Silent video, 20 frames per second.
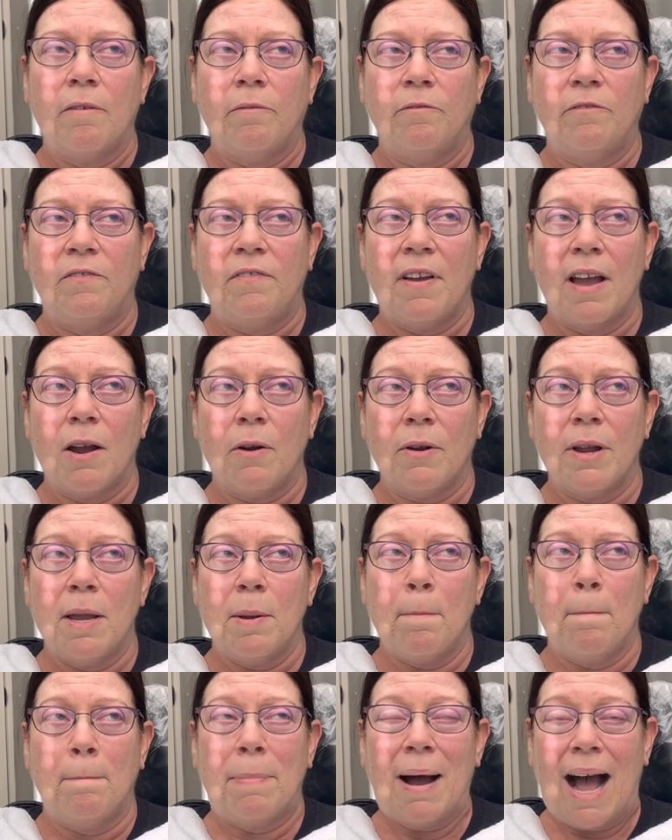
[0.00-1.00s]

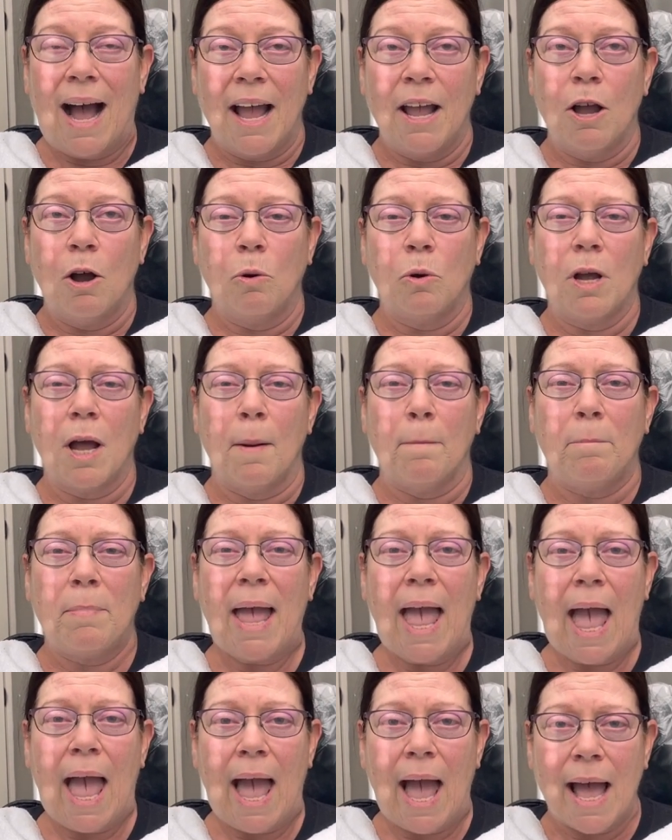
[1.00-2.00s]
very
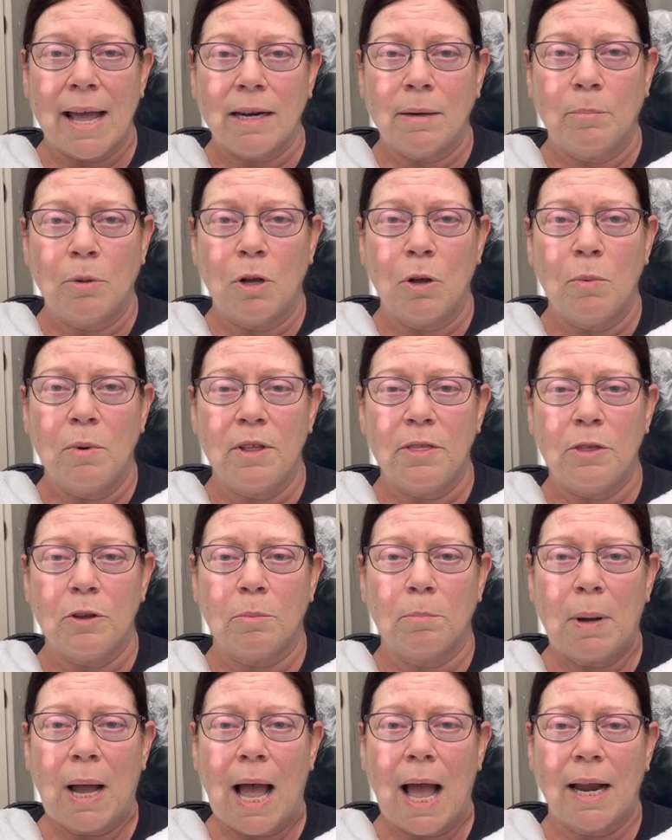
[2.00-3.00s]
biocompatible with
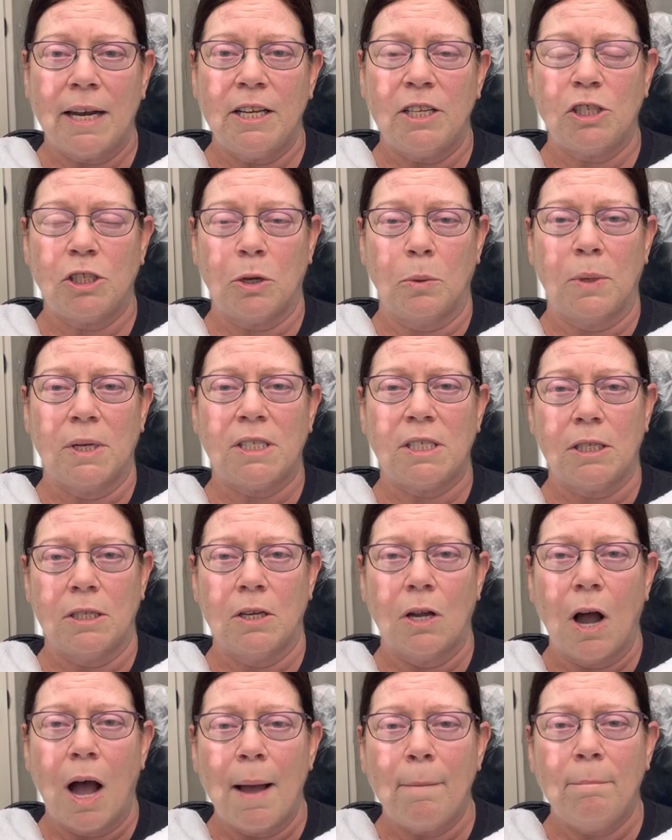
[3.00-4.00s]
your body, so it's
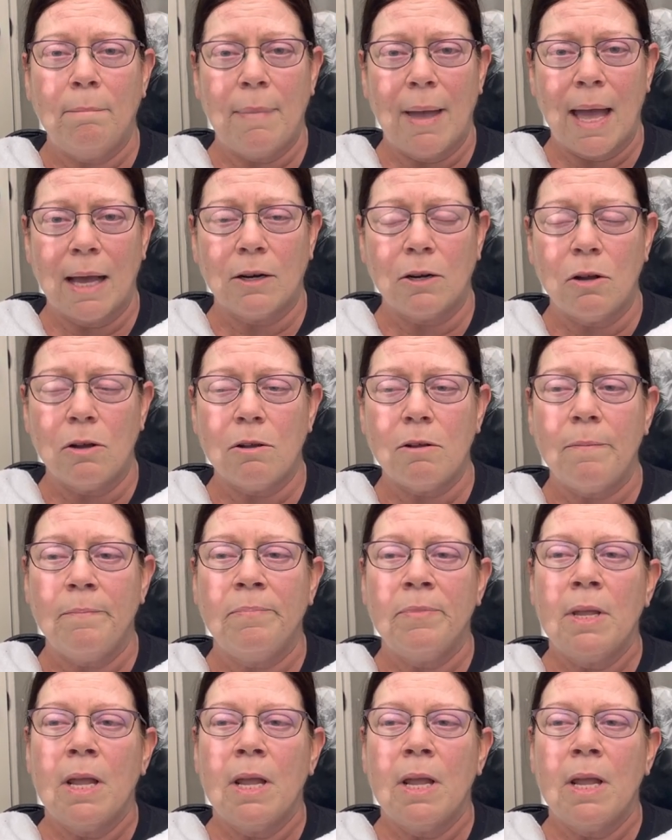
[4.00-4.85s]
not metal,